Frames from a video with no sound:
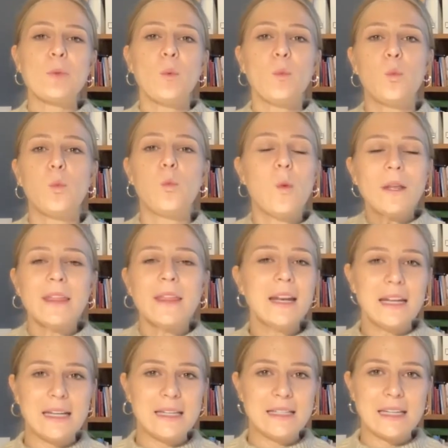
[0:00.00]
What that
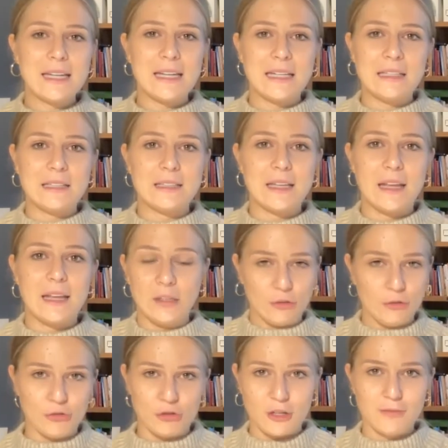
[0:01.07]
is an
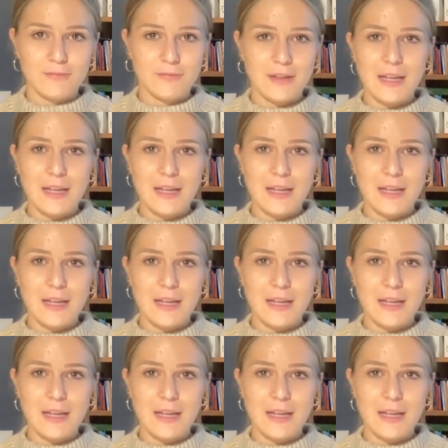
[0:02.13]
illusion.